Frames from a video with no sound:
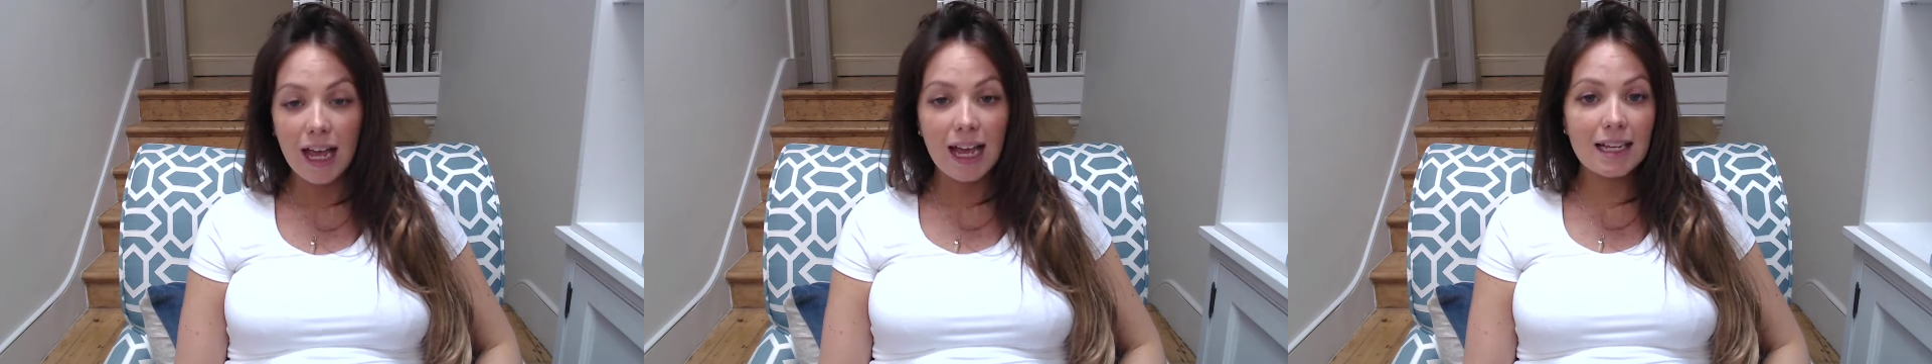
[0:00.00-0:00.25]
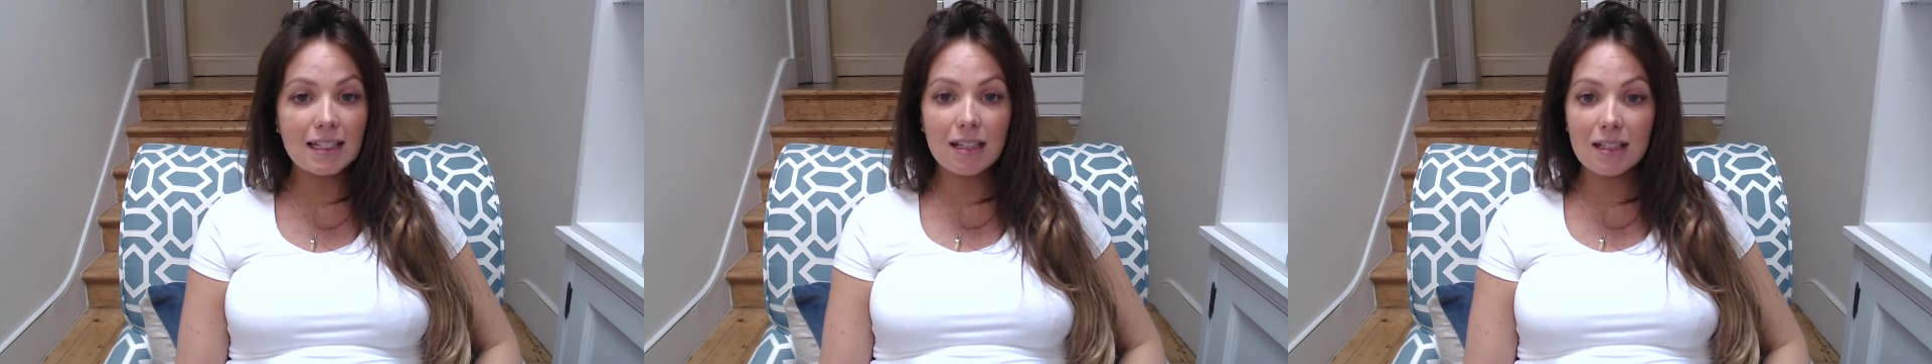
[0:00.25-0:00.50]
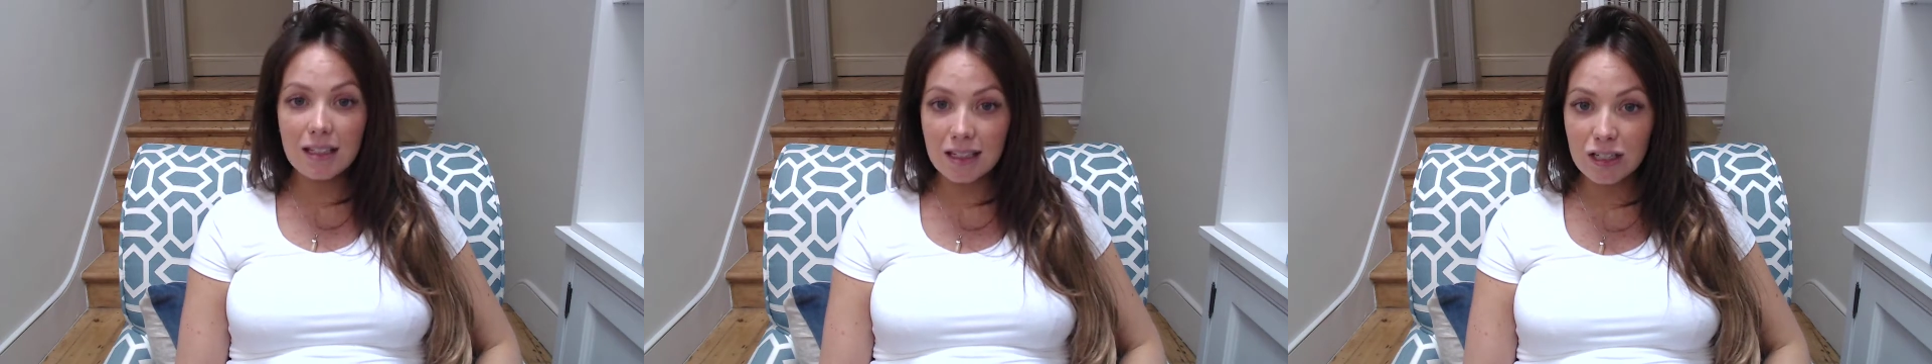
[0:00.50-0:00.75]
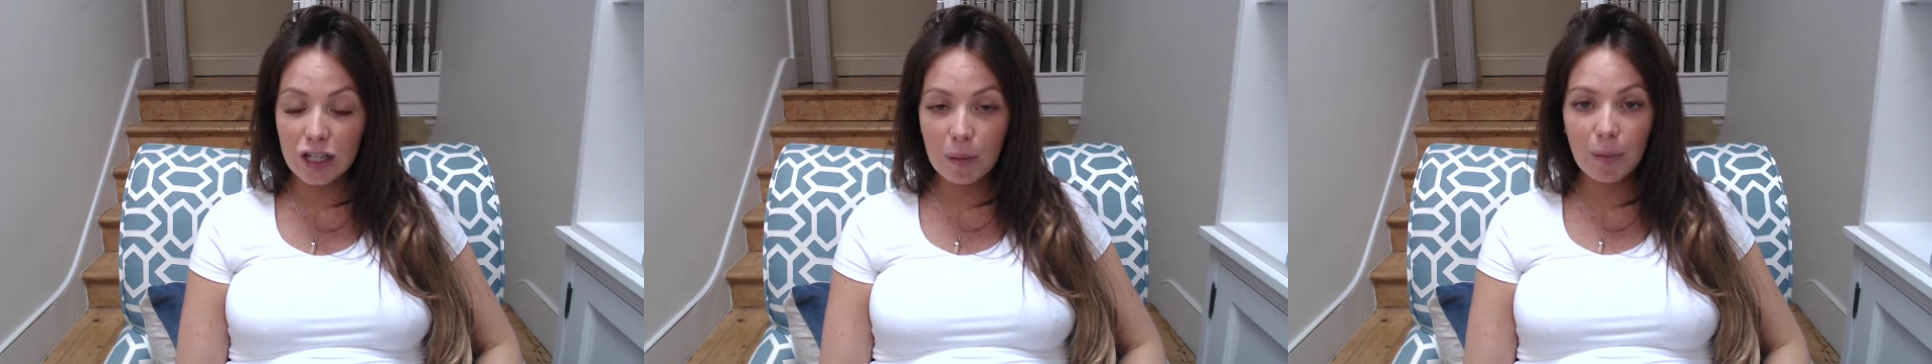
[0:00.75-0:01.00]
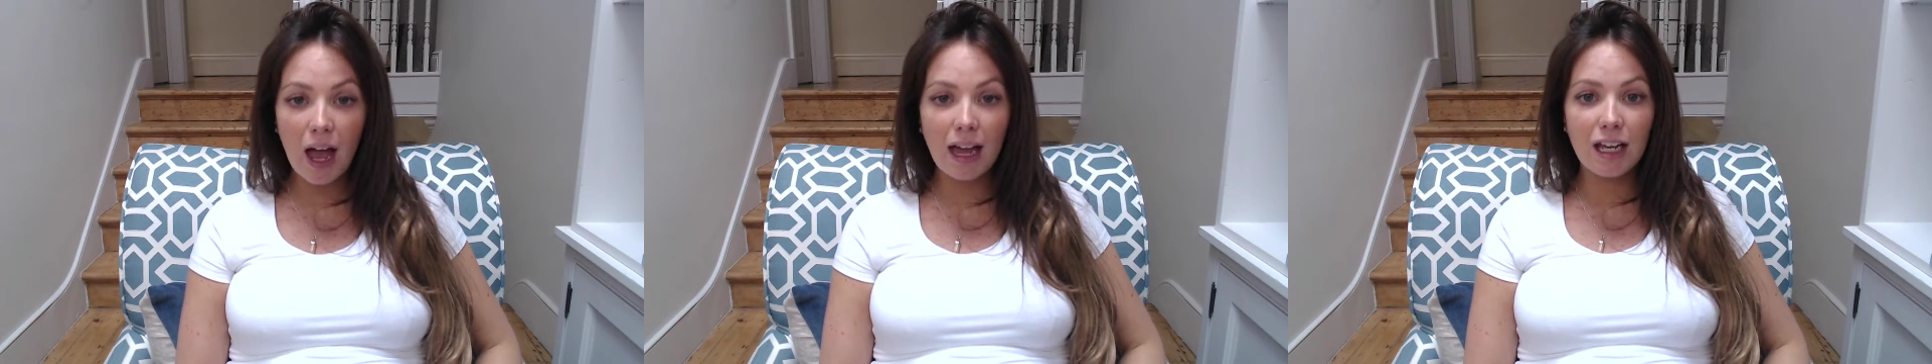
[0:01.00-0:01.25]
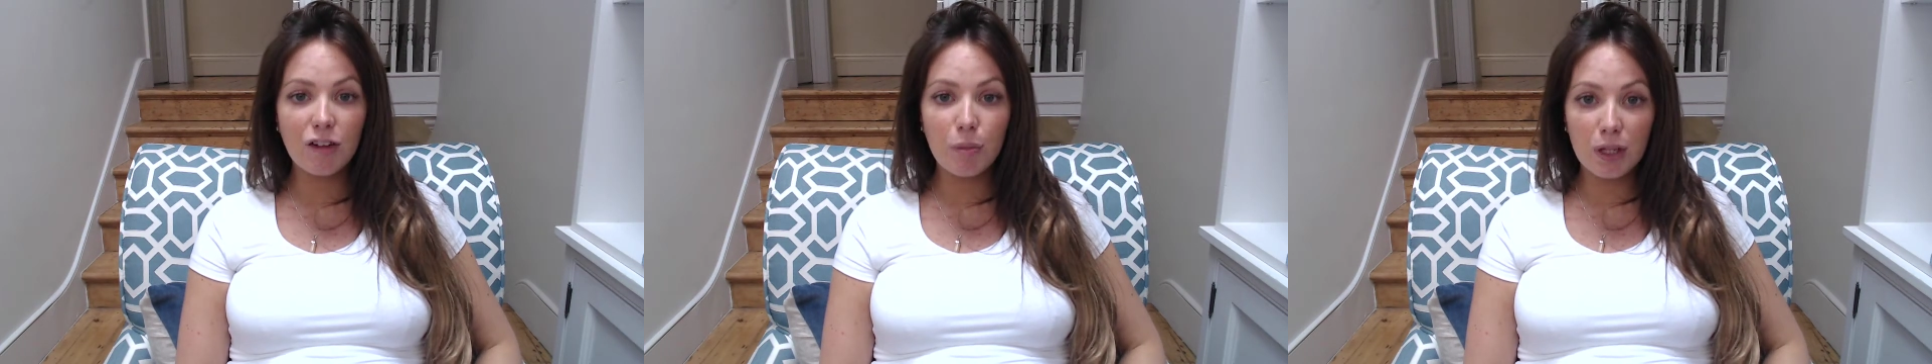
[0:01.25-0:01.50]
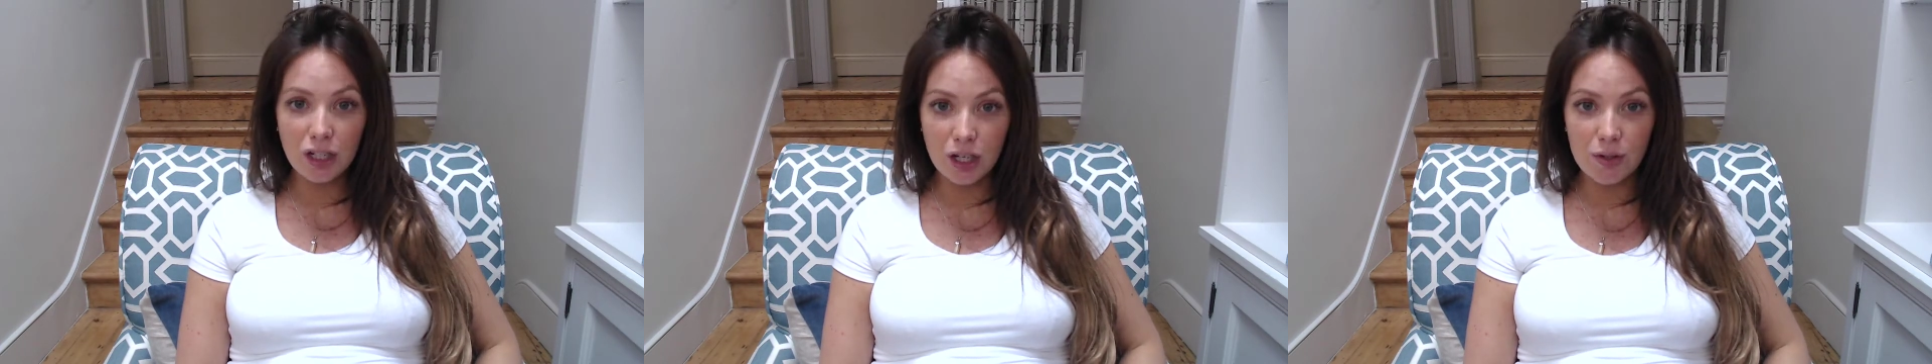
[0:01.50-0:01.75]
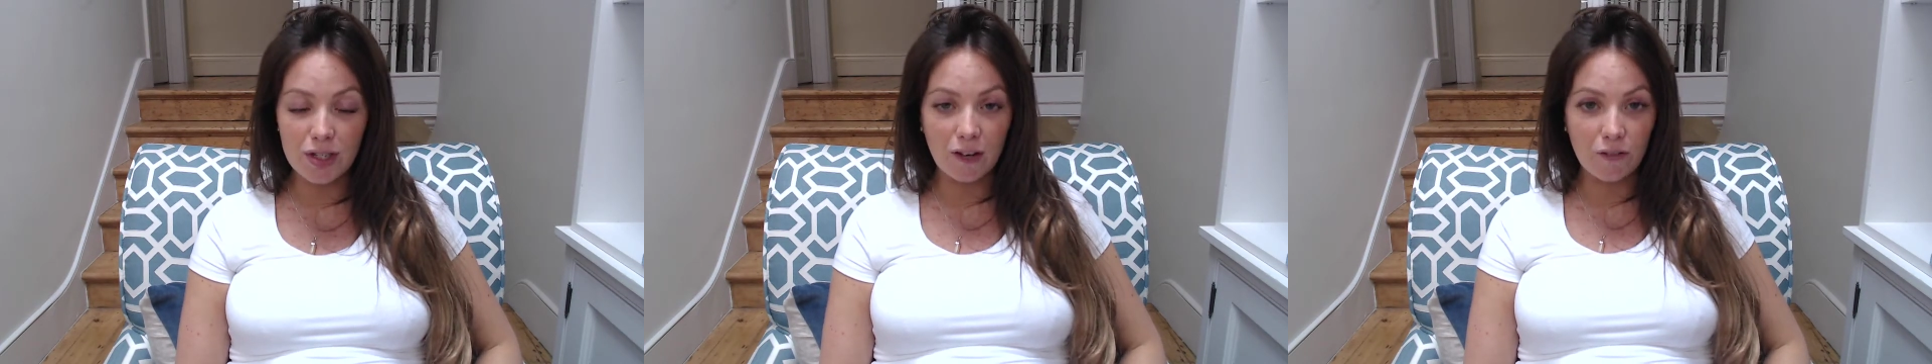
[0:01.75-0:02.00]
It's a system that I have been
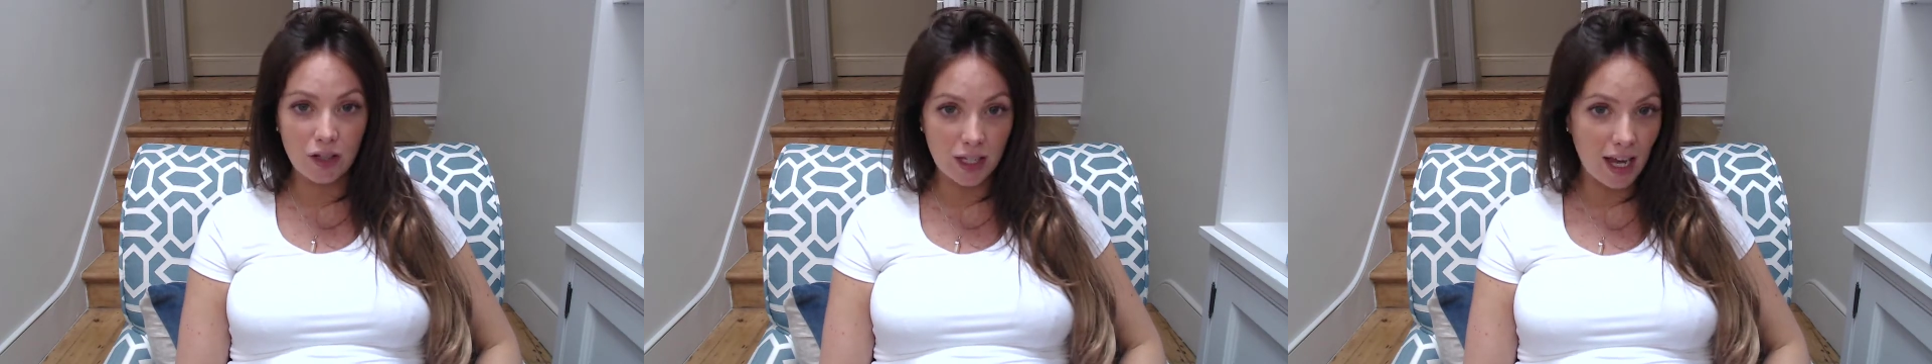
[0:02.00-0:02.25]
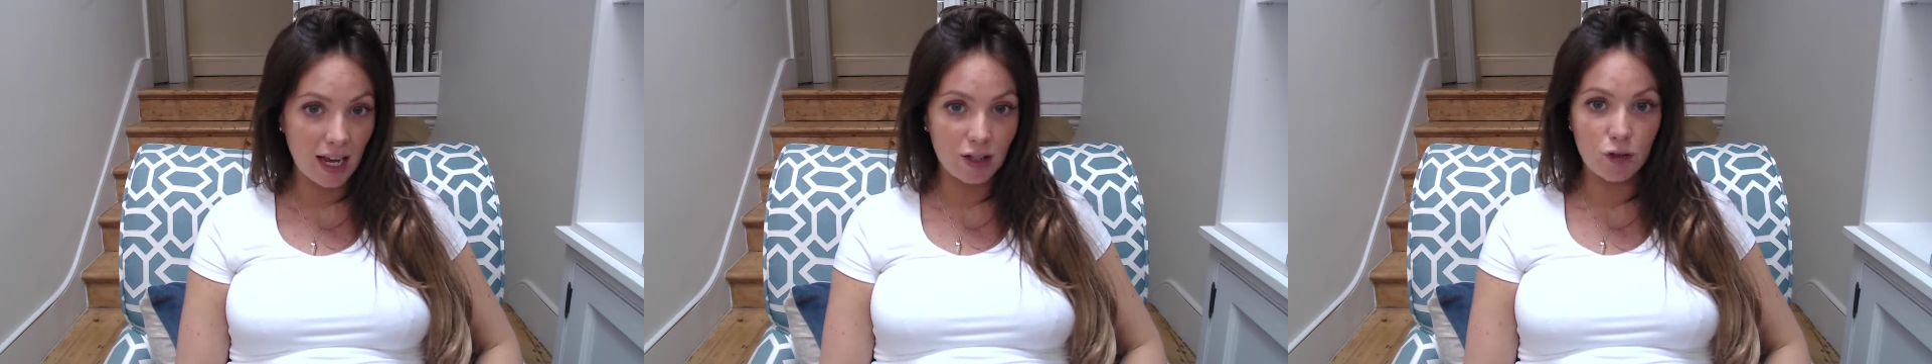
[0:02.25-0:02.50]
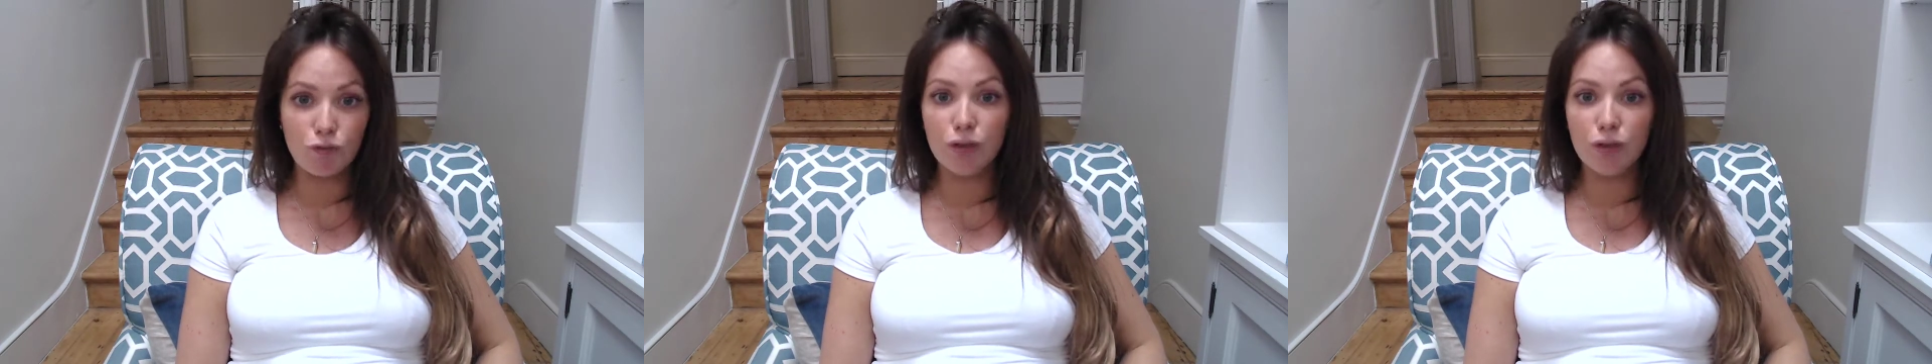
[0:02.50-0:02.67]
using for years,